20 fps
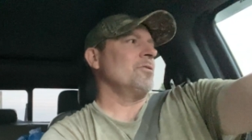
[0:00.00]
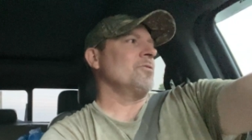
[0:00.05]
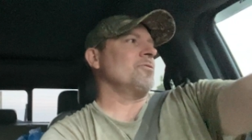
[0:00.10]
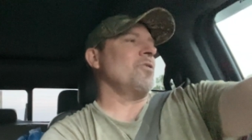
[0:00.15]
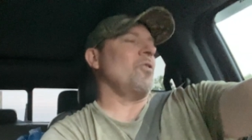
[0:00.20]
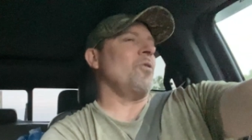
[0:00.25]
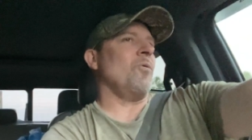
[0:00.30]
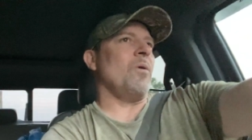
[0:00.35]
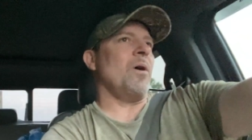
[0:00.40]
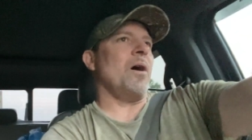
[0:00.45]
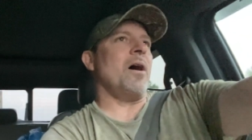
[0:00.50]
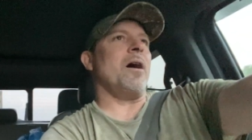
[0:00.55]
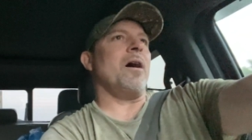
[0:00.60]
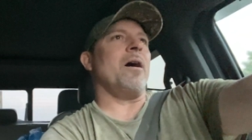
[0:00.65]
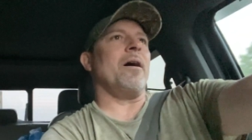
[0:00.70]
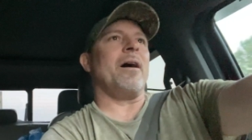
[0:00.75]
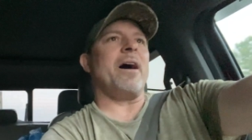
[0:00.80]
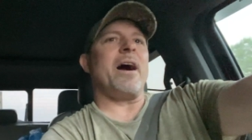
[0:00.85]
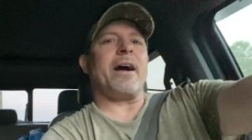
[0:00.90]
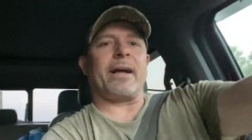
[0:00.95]
So
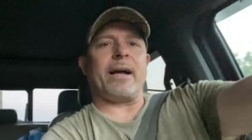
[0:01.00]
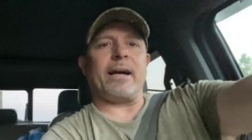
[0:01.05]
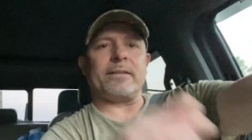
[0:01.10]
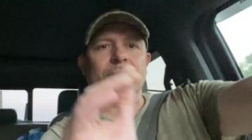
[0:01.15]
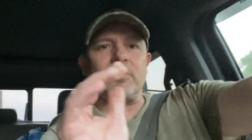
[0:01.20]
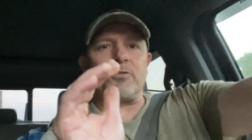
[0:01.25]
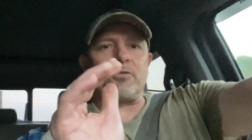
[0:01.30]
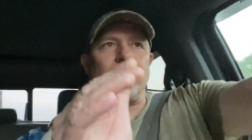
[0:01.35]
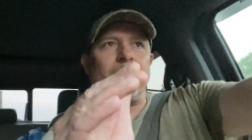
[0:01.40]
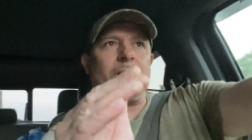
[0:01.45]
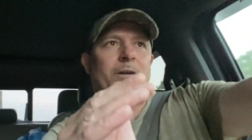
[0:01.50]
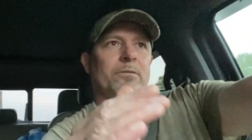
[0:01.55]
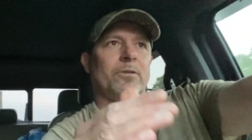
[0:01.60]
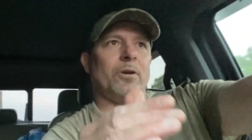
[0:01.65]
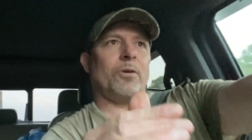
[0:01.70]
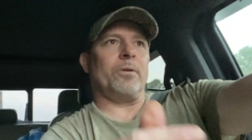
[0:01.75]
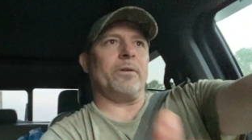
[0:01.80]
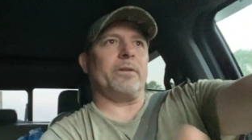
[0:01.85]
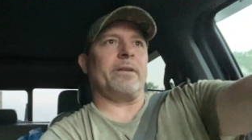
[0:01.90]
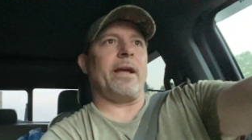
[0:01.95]
uh, I got the truck
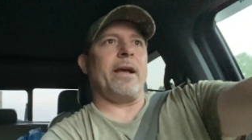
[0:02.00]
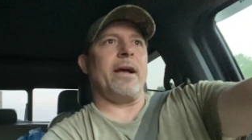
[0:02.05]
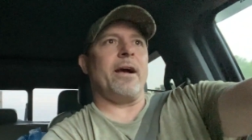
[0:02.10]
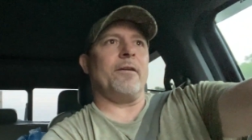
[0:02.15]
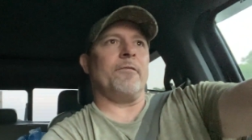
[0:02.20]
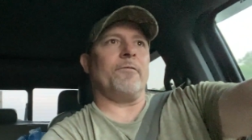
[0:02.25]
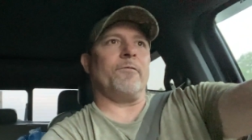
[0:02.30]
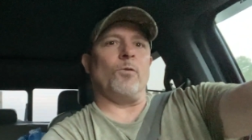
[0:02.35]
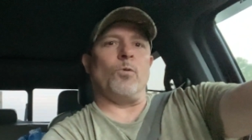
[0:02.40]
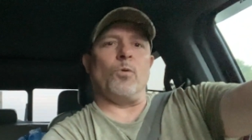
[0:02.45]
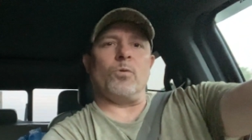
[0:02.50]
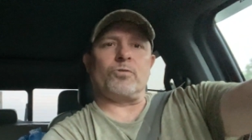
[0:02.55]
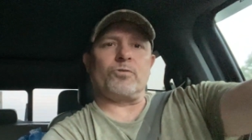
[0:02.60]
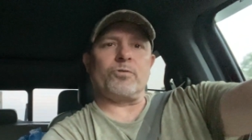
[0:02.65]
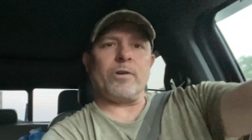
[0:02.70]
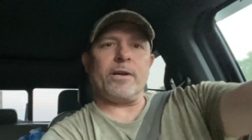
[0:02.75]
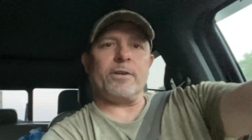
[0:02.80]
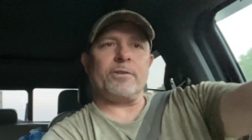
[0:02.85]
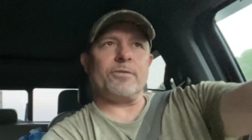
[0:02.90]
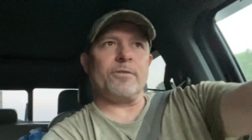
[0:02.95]
loaded down full of
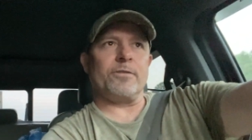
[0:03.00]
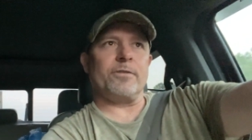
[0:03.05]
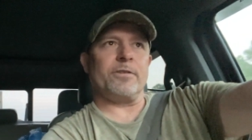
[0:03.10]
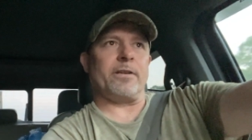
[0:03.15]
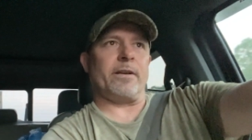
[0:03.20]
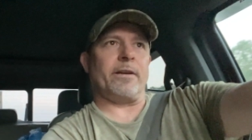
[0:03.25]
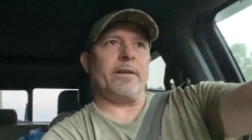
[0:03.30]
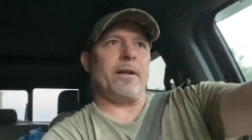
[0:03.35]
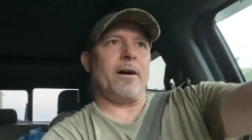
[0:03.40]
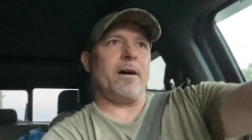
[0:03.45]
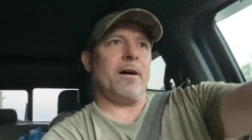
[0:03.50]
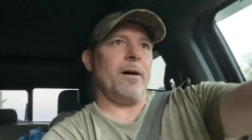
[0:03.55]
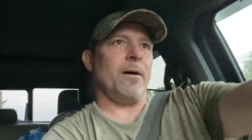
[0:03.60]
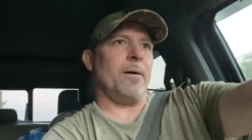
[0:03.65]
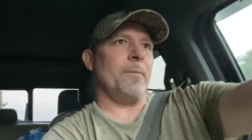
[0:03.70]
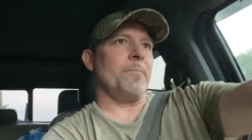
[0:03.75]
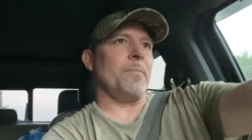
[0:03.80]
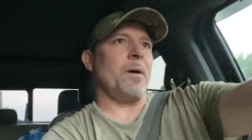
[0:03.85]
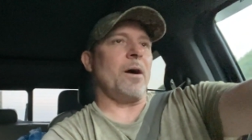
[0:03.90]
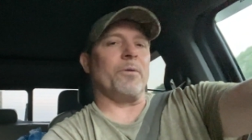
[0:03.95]
treasures, and uh,
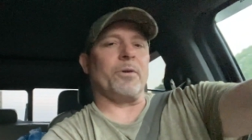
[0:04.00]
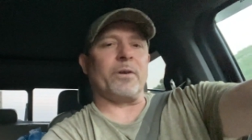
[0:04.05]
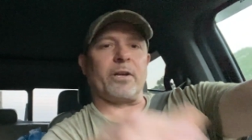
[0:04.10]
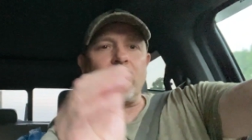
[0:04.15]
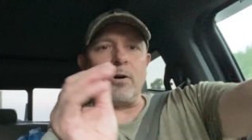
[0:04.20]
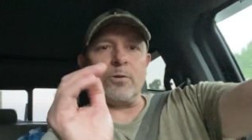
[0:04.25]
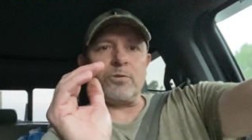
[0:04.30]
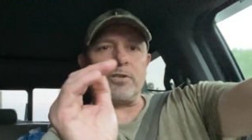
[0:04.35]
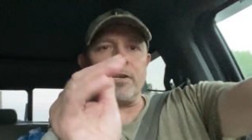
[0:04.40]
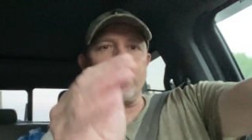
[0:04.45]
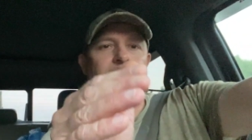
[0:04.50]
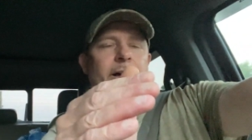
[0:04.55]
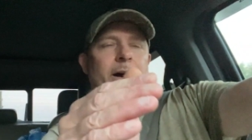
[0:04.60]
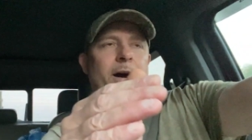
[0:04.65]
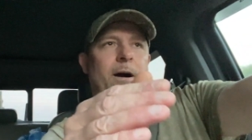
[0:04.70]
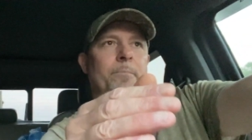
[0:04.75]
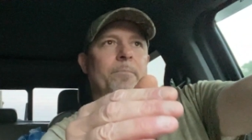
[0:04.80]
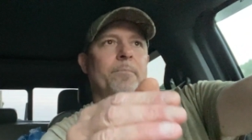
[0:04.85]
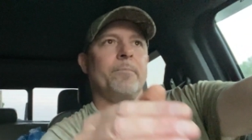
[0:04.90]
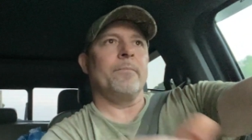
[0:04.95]
I'm gonna go set
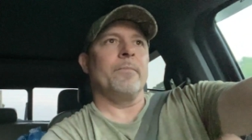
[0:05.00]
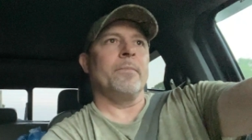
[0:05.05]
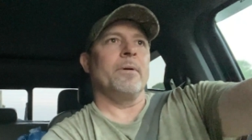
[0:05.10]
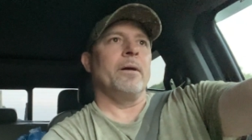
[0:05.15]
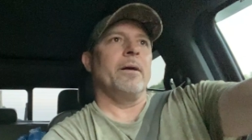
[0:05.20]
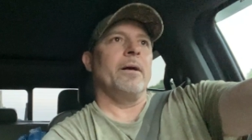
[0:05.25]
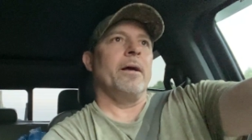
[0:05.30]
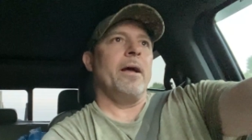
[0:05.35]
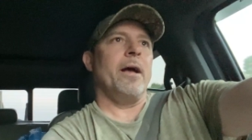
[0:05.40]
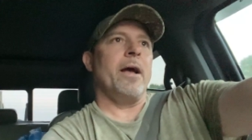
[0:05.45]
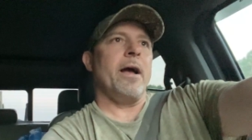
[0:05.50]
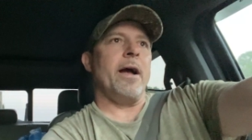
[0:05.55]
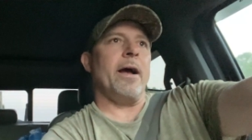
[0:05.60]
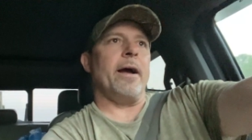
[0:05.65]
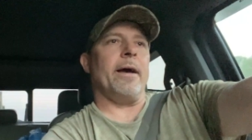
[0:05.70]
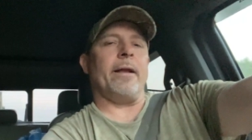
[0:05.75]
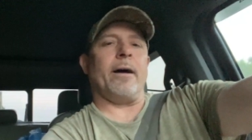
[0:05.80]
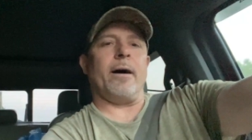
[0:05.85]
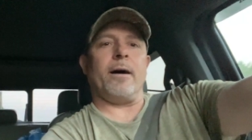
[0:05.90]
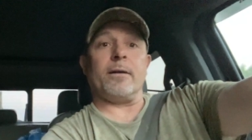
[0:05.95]
up
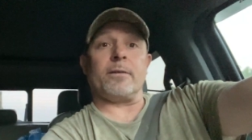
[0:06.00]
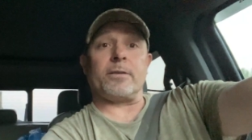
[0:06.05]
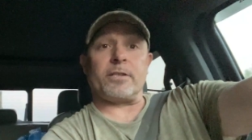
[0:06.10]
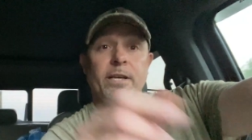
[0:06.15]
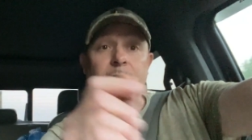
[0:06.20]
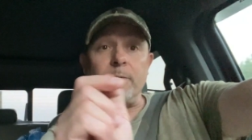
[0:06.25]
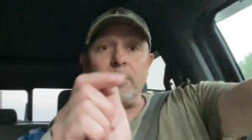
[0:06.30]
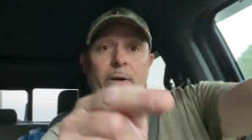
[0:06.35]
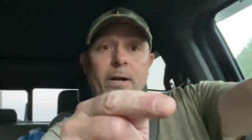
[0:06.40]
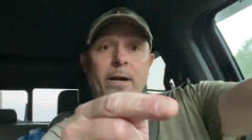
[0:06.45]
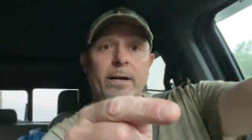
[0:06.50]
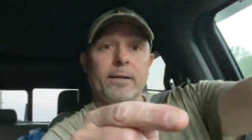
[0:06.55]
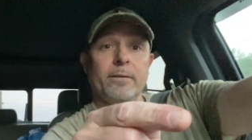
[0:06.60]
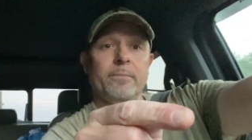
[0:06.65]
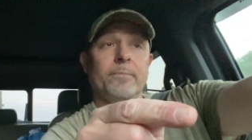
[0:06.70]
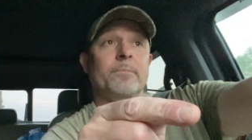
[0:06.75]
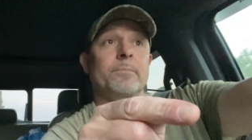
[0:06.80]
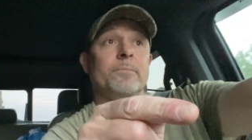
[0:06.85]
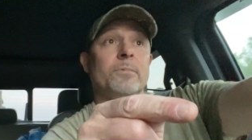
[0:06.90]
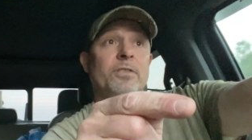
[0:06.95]
and uh, see what I
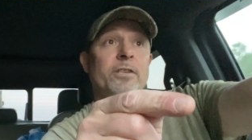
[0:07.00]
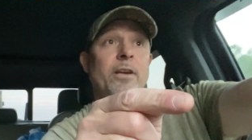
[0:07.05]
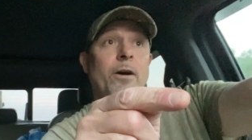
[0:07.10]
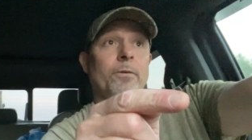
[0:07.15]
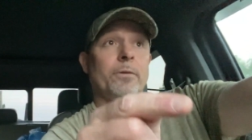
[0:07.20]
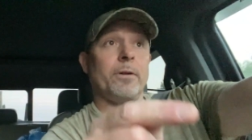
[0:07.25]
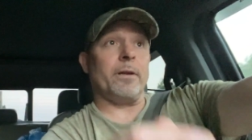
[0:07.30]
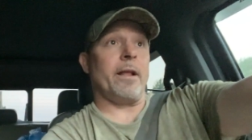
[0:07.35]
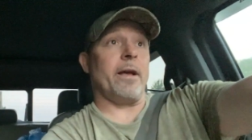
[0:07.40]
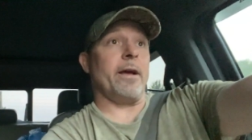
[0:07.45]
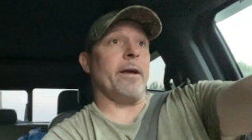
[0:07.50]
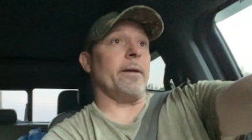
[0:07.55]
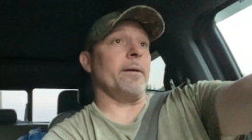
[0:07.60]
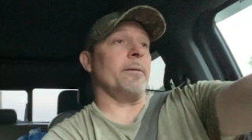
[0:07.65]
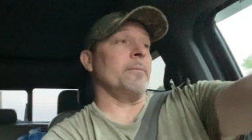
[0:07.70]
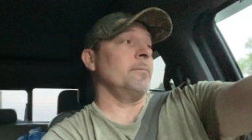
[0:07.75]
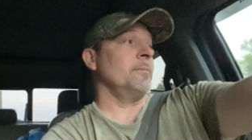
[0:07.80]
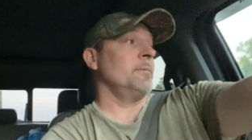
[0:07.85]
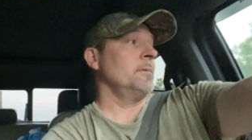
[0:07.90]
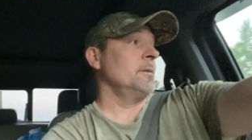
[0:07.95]
can sell today.
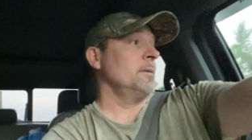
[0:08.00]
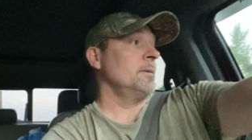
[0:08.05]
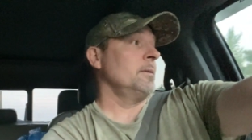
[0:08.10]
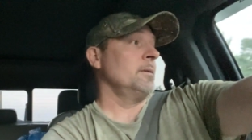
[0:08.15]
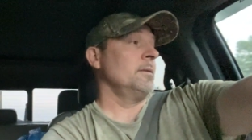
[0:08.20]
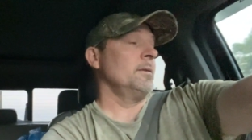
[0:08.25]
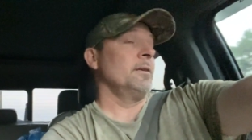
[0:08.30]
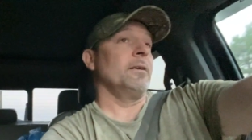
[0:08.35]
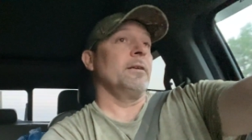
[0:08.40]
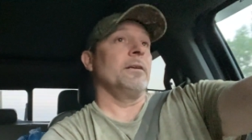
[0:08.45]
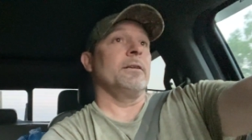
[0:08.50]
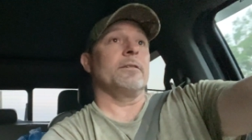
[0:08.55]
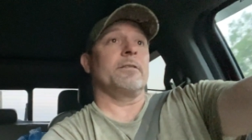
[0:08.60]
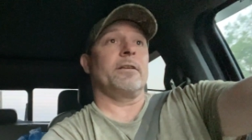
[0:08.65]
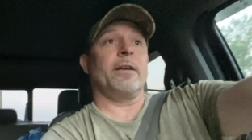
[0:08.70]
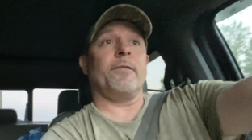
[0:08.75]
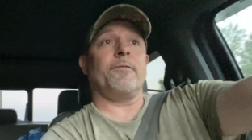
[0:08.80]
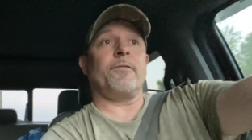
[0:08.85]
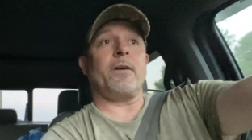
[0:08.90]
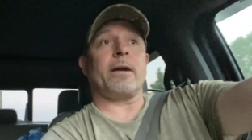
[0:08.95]

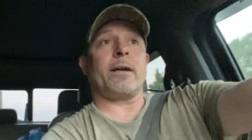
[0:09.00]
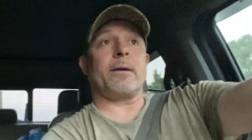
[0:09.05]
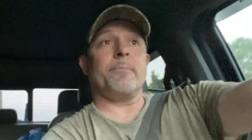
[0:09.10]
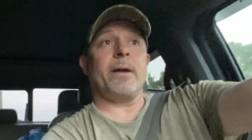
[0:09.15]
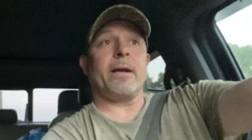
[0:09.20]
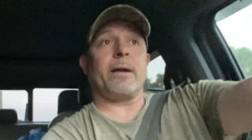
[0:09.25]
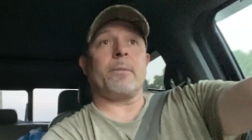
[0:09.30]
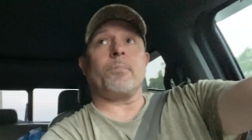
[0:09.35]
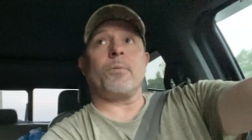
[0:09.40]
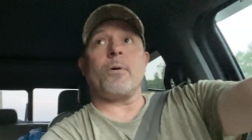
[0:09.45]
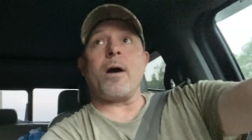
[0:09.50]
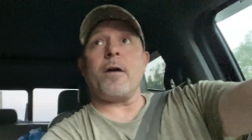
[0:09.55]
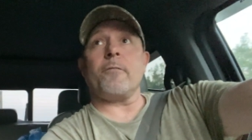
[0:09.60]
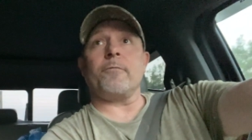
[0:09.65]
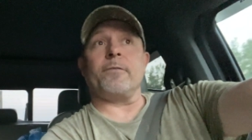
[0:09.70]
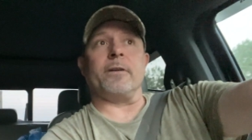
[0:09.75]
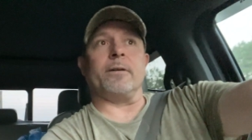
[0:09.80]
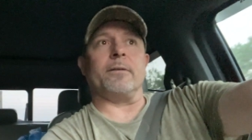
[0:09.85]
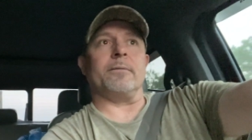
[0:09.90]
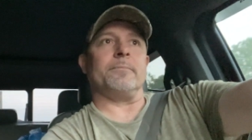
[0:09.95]
See if I can make a
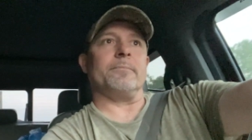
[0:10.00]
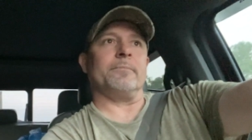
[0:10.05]
profit.